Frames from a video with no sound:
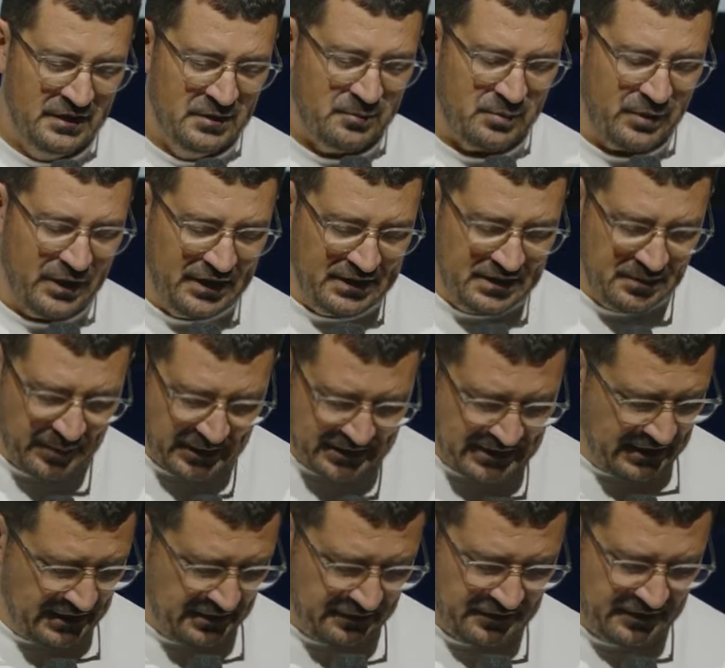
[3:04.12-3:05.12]
pray that by the
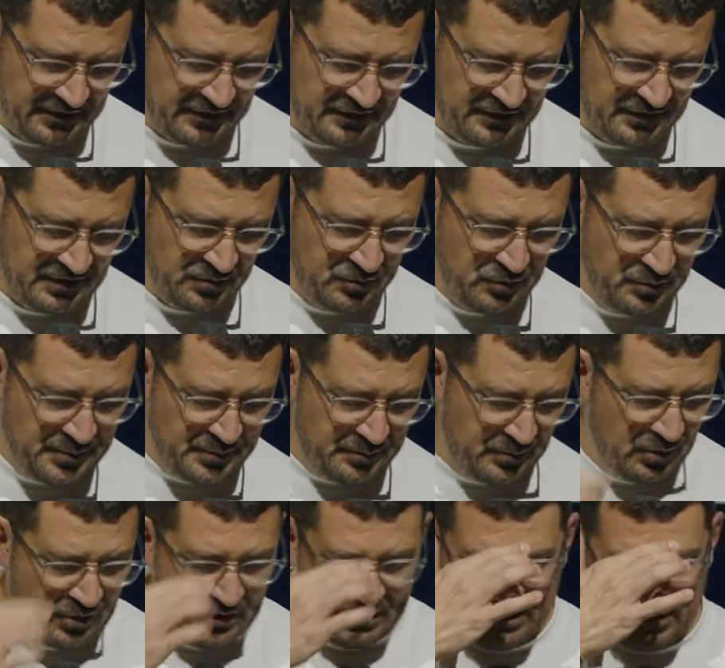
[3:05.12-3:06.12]
end of this, that we'll be
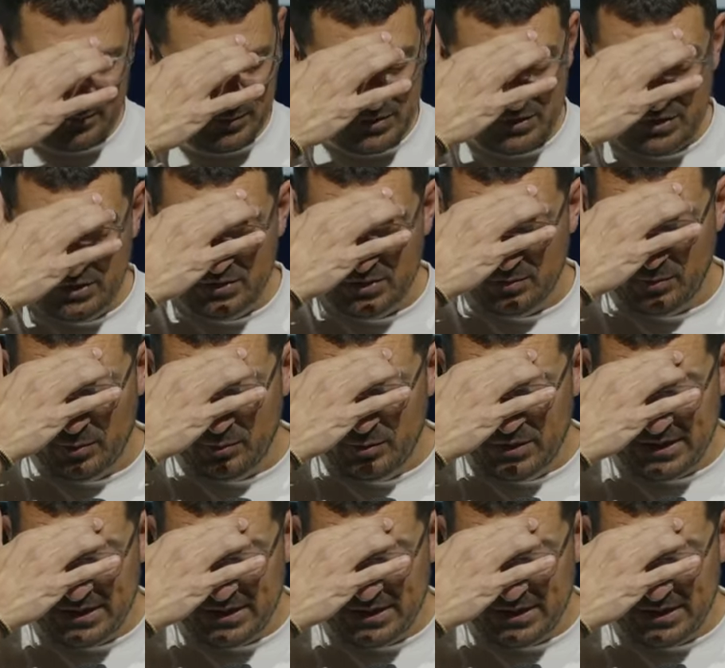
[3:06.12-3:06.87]
more in love with you than when we